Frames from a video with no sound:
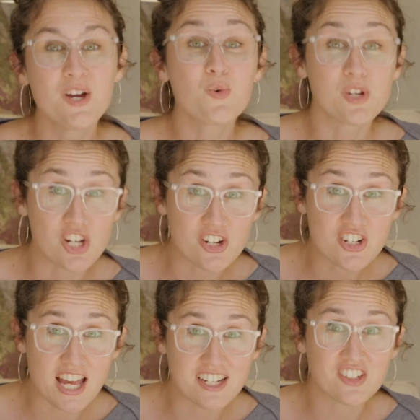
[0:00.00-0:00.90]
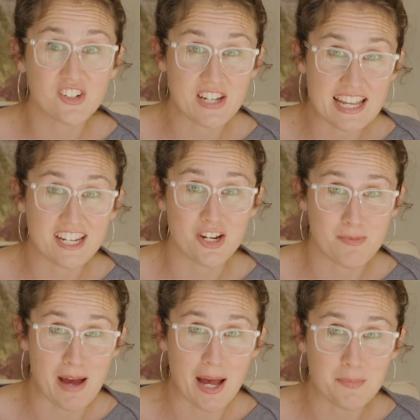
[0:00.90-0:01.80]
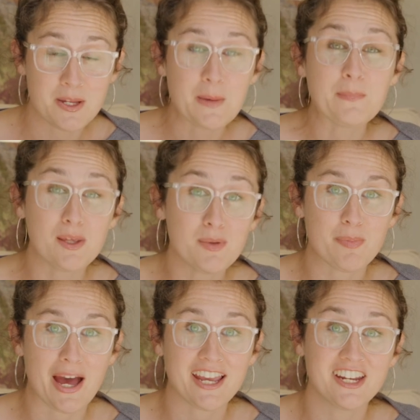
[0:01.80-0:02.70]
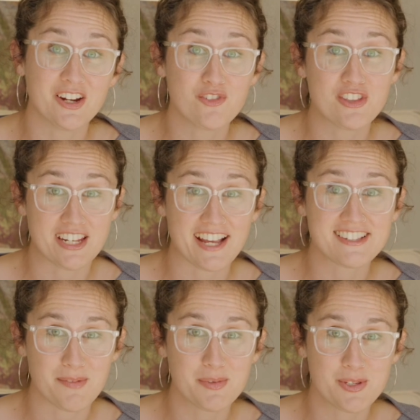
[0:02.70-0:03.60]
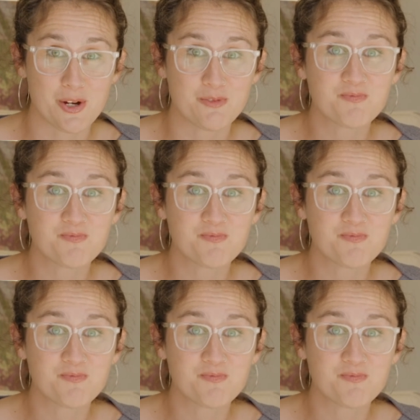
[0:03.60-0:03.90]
When you're done creating your map, meet me back here for the next episode.